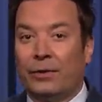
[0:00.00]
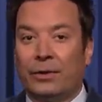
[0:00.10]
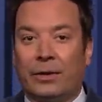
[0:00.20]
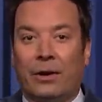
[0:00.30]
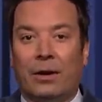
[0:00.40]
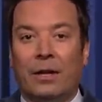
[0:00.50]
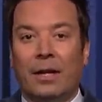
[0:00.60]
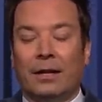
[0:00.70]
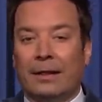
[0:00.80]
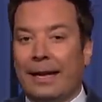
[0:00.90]
and you can all
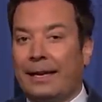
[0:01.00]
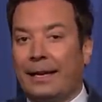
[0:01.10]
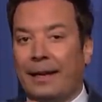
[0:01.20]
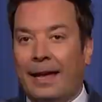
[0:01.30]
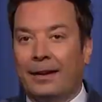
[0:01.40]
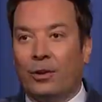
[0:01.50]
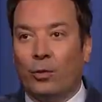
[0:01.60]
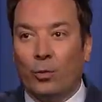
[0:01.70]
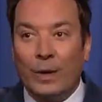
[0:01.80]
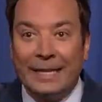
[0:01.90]
like it and
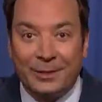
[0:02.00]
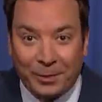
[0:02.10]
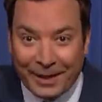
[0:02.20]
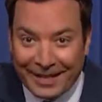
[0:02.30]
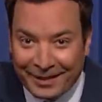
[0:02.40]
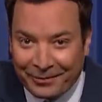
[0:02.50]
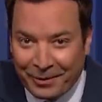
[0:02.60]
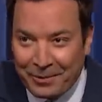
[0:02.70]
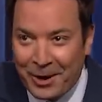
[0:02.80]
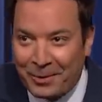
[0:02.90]
we tweet it
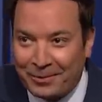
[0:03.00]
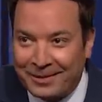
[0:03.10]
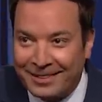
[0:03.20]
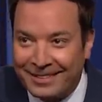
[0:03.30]
from home.